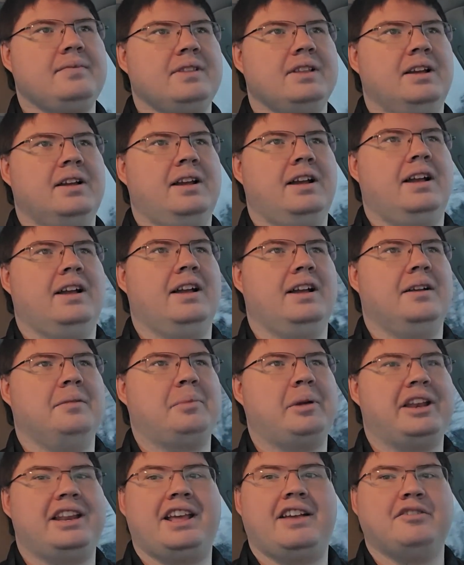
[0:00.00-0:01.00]

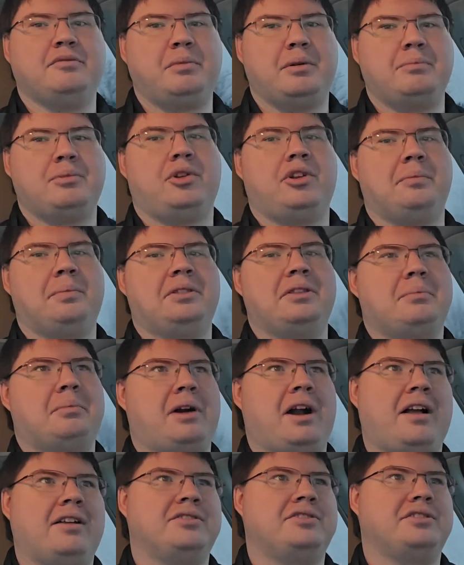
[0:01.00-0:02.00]
PDFs being pulled up in the
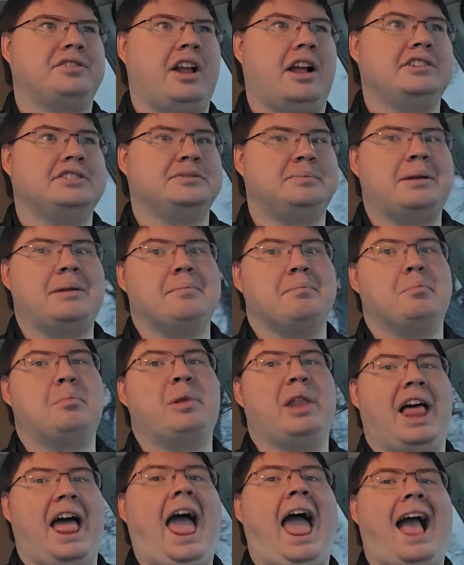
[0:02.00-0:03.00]
browser, not just being
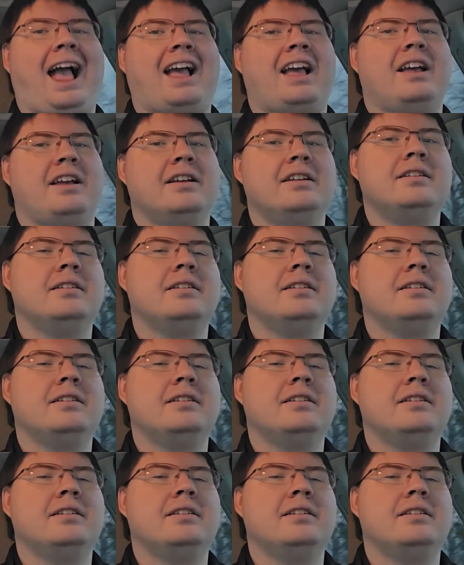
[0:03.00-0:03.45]
black.